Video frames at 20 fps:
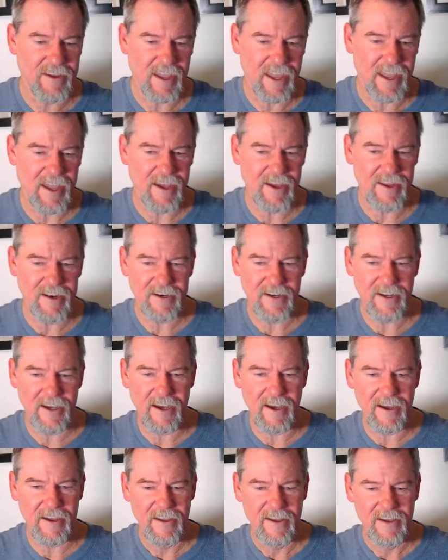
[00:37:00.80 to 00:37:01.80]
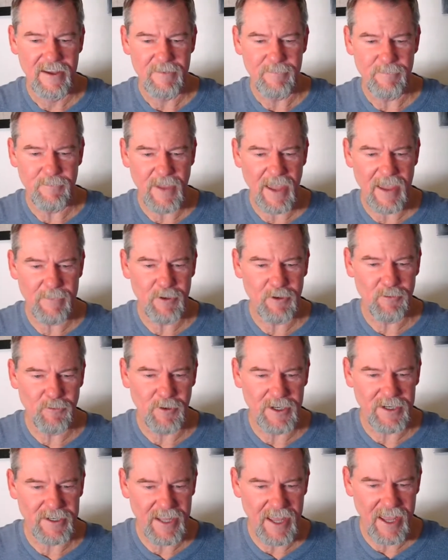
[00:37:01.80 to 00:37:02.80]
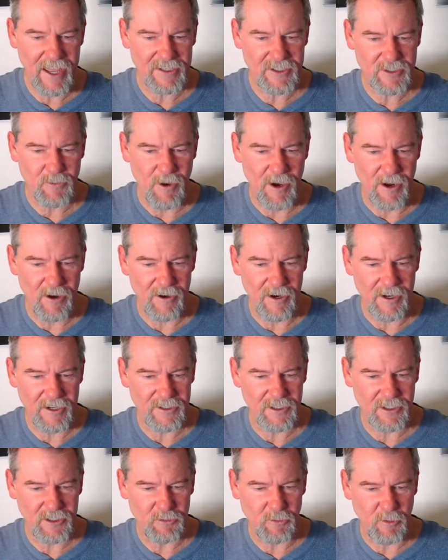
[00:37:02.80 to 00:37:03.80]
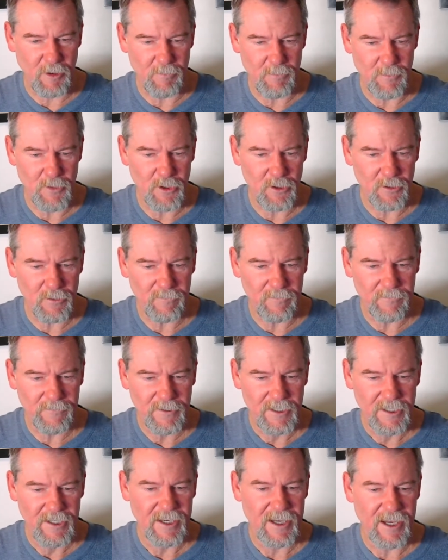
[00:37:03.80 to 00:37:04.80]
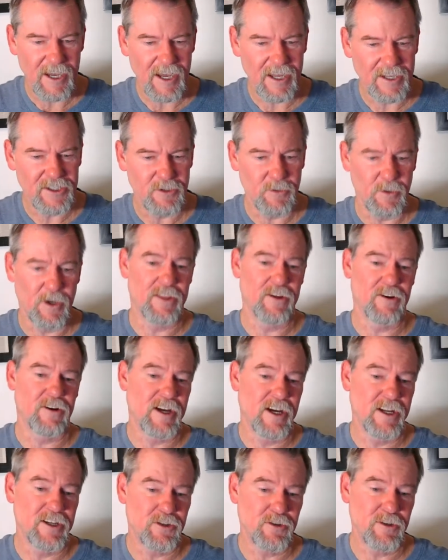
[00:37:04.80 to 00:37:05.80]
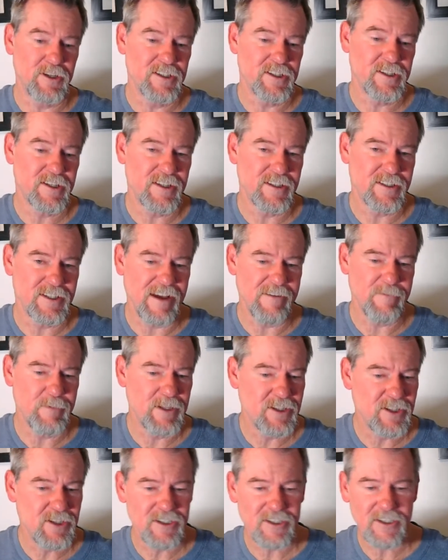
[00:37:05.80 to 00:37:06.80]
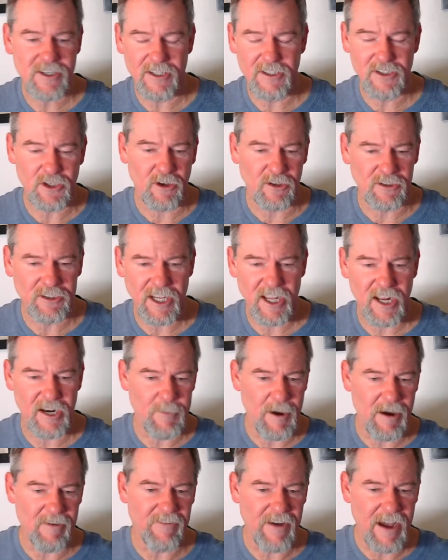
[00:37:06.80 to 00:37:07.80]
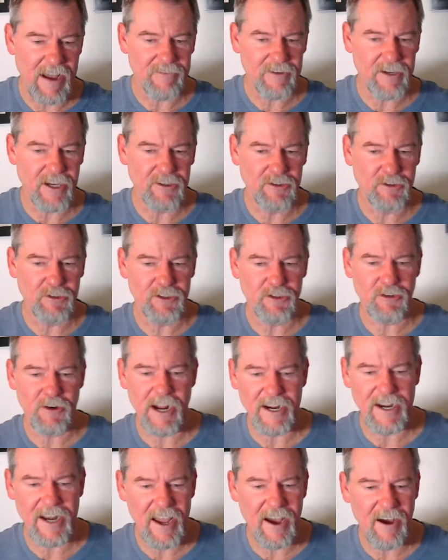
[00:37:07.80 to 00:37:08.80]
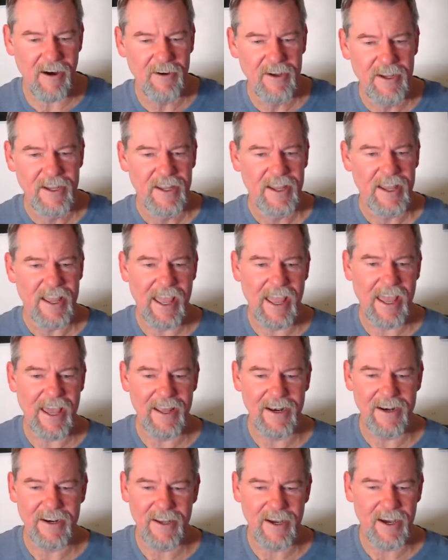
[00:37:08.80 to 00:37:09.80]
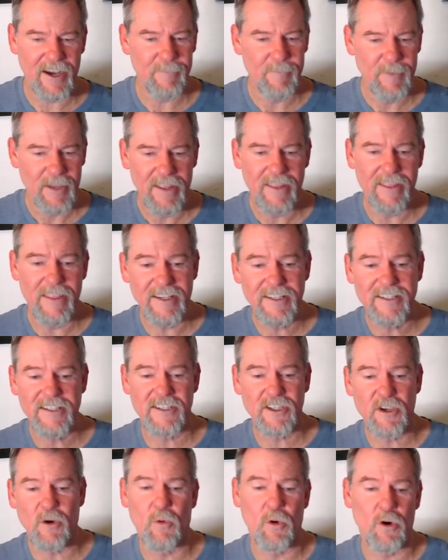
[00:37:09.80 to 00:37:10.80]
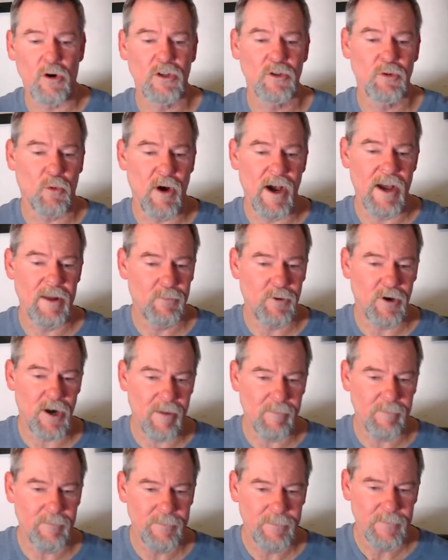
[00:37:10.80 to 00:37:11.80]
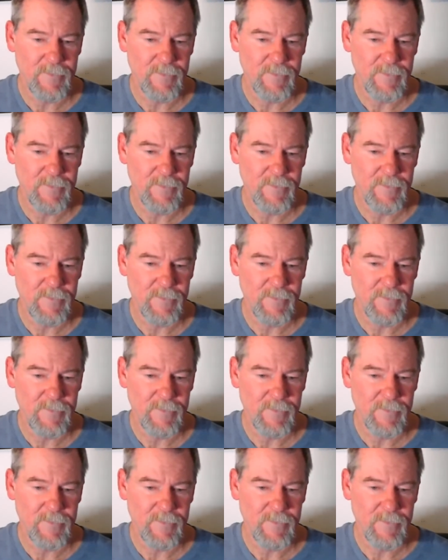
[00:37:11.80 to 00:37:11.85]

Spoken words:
and maybe one day Squatterhunters will move to other countries, because I've been consulting in about 5 countries right now, and this is a worldwide problem.